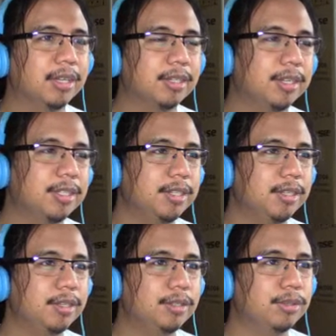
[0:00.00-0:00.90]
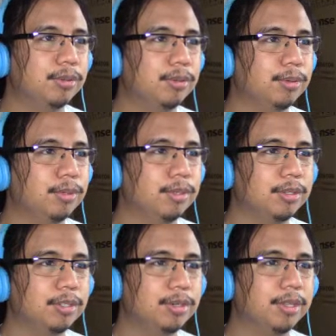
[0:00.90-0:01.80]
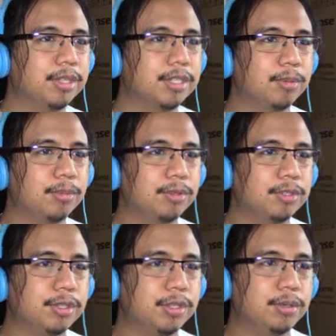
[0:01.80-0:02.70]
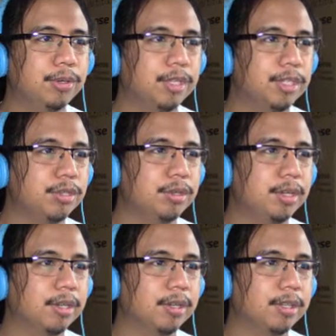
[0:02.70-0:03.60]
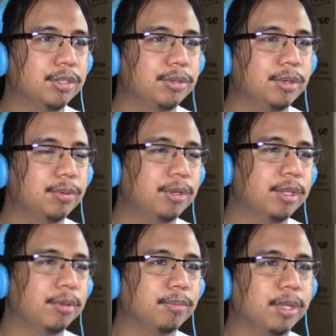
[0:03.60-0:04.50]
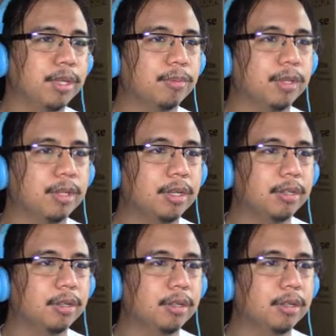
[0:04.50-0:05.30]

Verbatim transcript: 1982, during the summers, you and Julia enjoy walking mayhem at night.